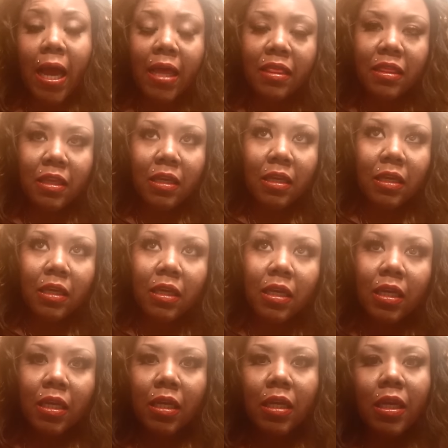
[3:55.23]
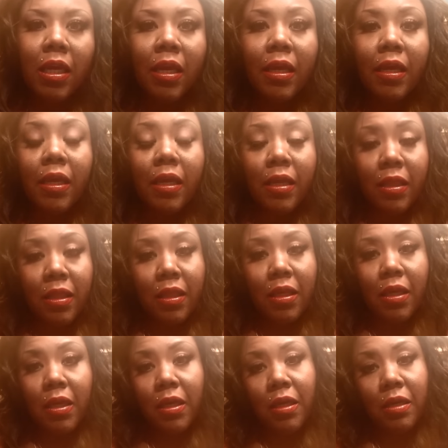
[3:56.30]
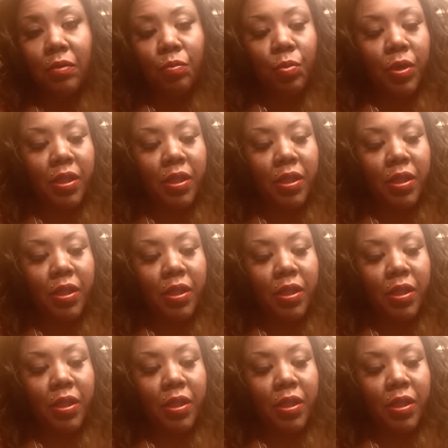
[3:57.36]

I think in the end,